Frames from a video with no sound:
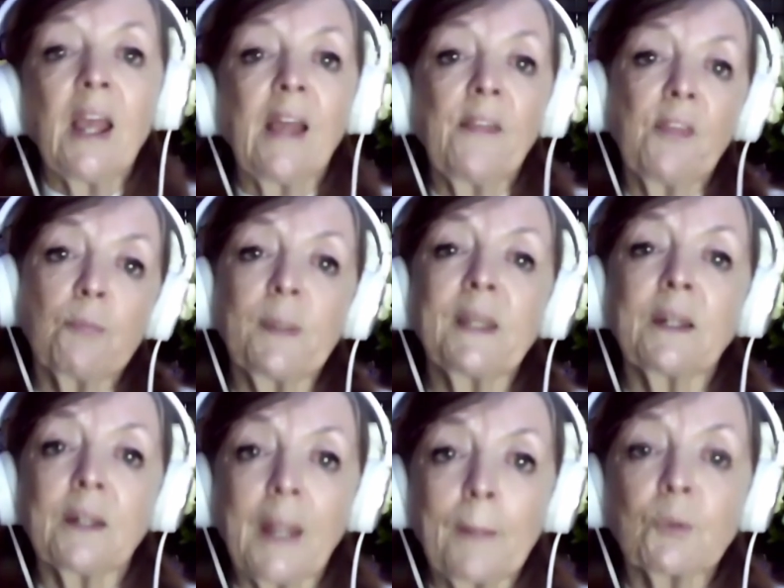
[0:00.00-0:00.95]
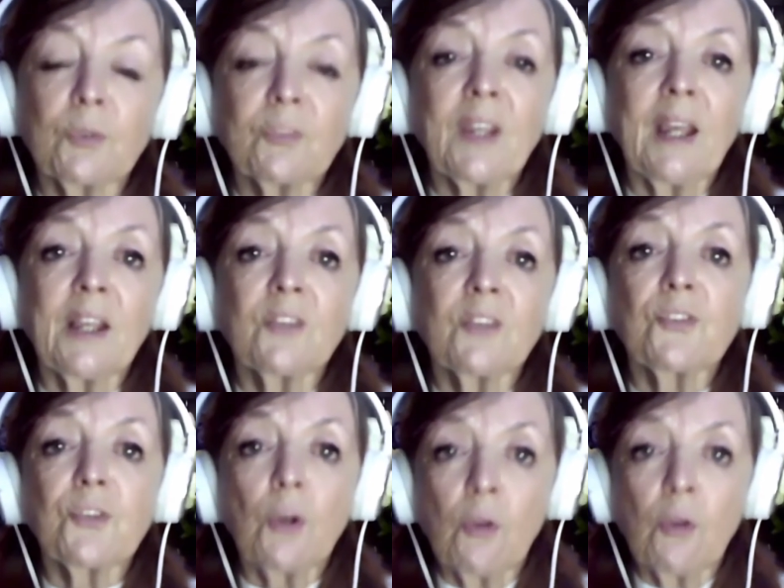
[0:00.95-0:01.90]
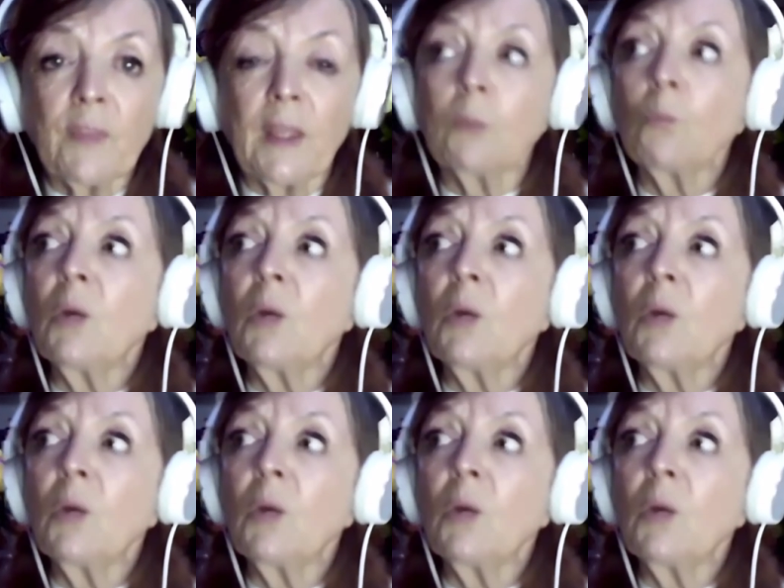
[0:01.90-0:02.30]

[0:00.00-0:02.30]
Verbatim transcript: And there have been a number of cases on that.